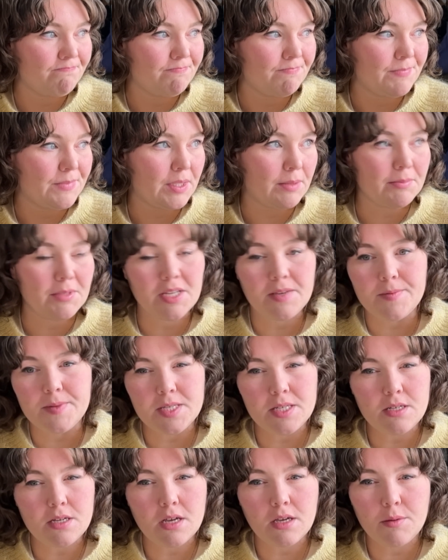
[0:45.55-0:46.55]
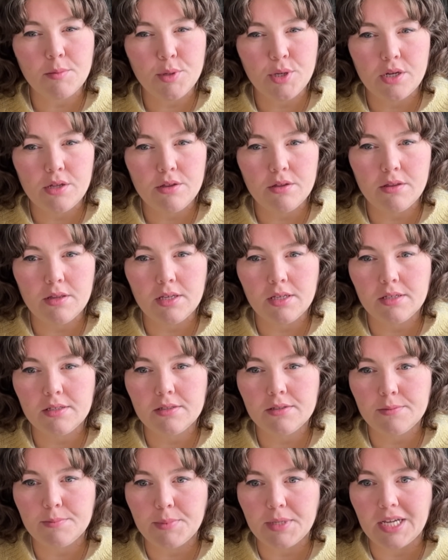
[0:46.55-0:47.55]
Sometimes I talk about other
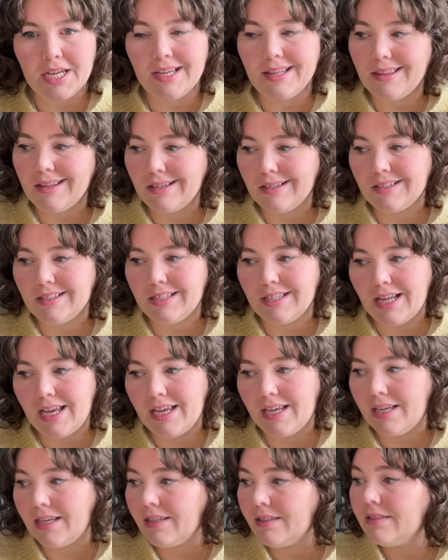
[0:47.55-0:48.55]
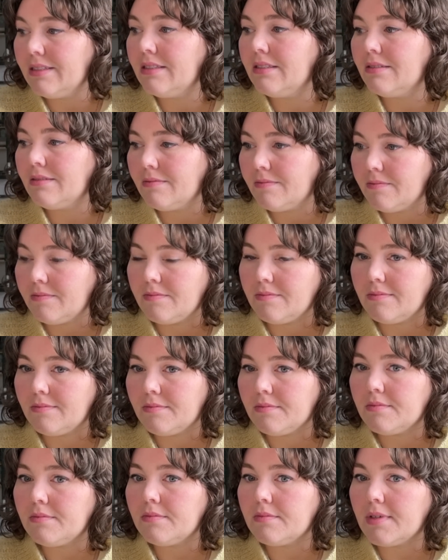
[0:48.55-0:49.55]
things, but I think today,
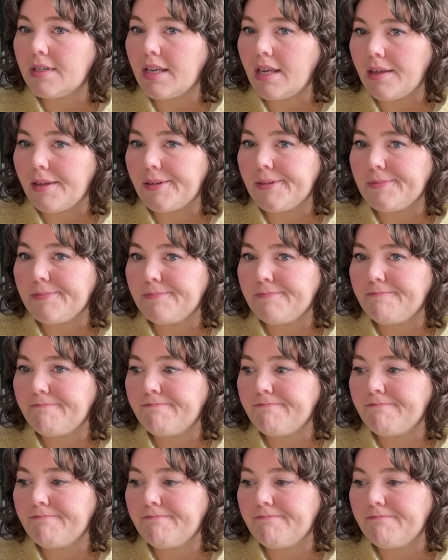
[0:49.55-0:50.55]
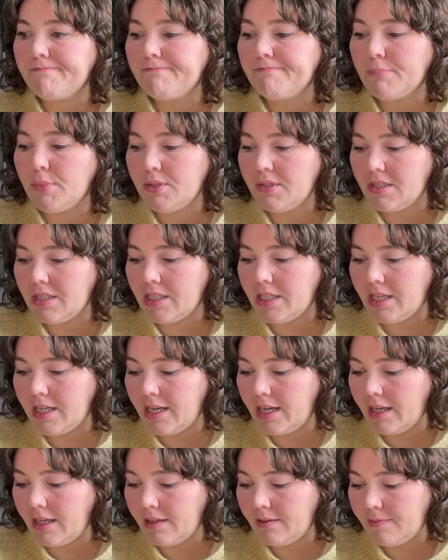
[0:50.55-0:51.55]
again, mostly
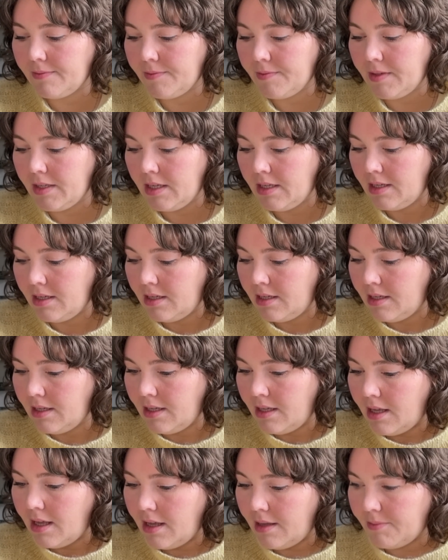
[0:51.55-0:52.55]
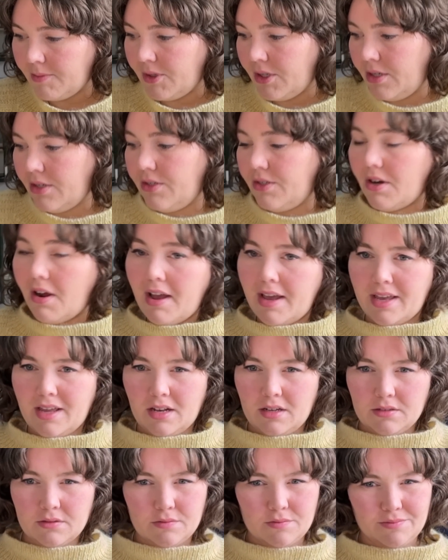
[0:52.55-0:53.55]
knitting. I'm gonna try
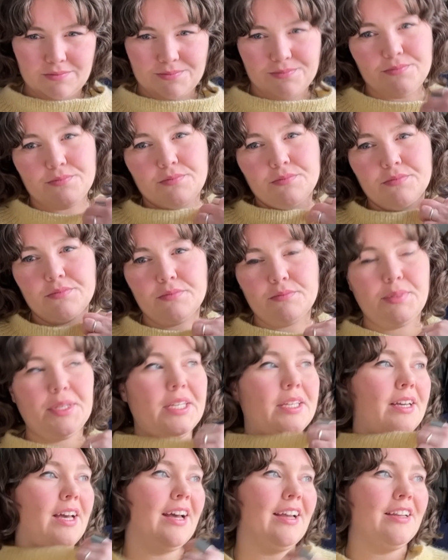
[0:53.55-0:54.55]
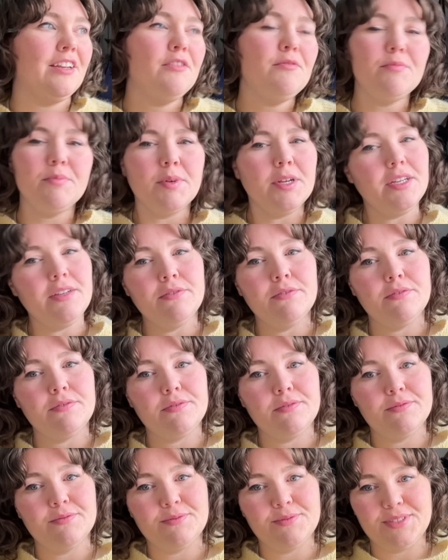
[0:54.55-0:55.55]
and be kind of brief.
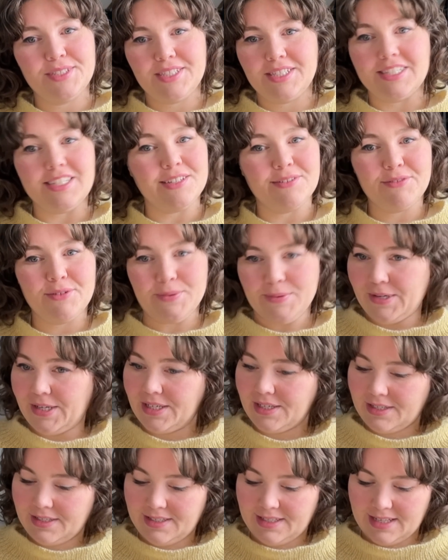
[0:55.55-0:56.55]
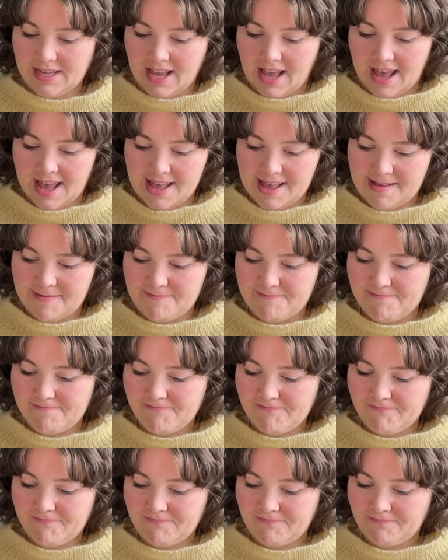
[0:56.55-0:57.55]
We'll see if it works.
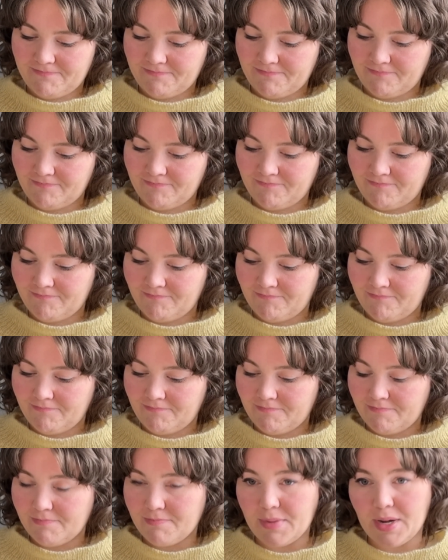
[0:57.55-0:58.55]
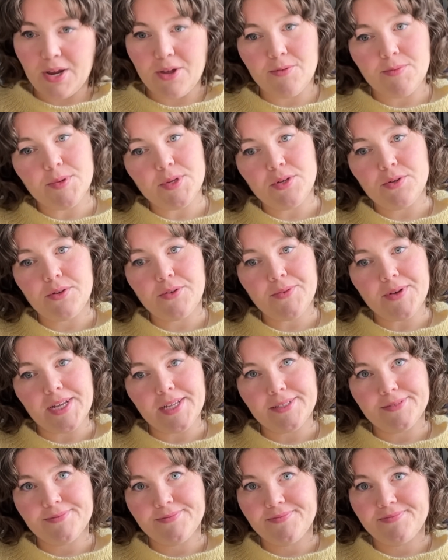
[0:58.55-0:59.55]
But I hope you're doing well.